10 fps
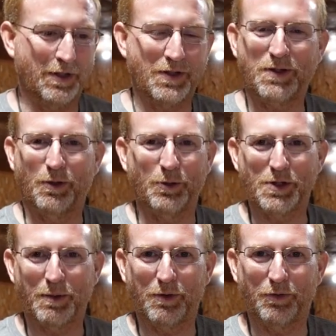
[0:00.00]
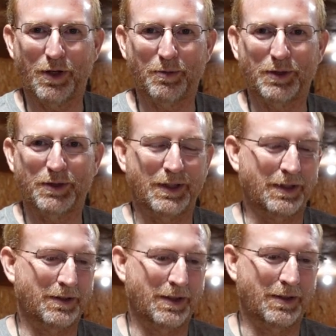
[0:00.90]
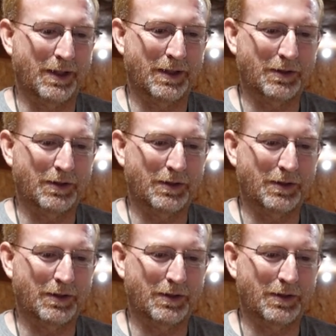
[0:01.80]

this, learned something from it, and uh,